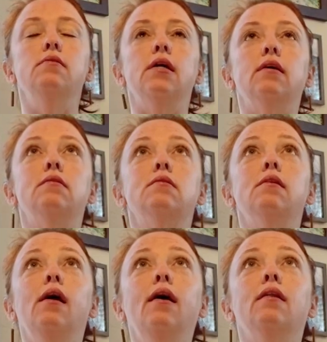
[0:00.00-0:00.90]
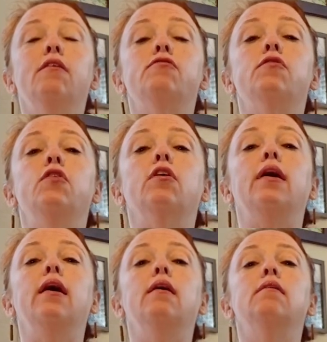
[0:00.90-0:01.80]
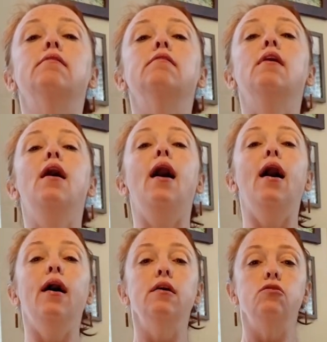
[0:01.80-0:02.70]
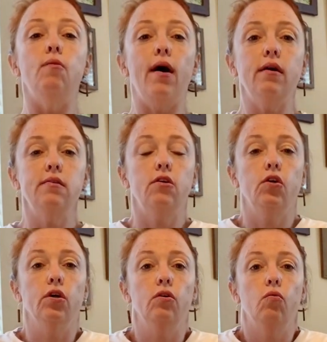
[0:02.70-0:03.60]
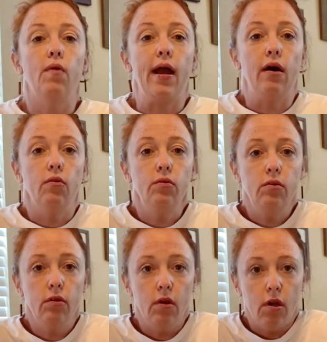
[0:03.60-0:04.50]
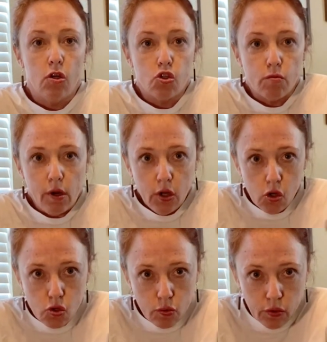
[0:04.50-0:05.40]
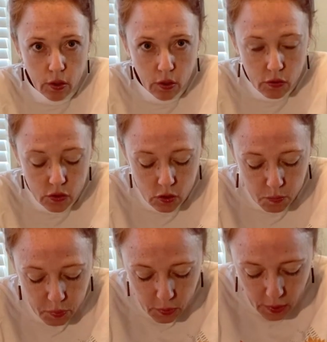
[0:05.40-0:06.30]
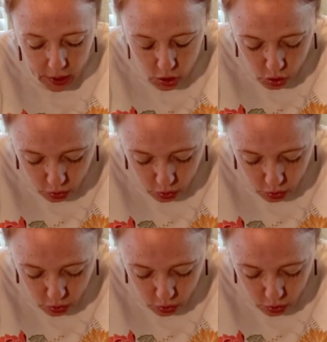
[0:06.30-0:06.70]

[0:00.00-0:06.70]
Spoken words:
Take a slight lift of your gaze. As you exhale, you're gonna round, shrug your shoulders, spread your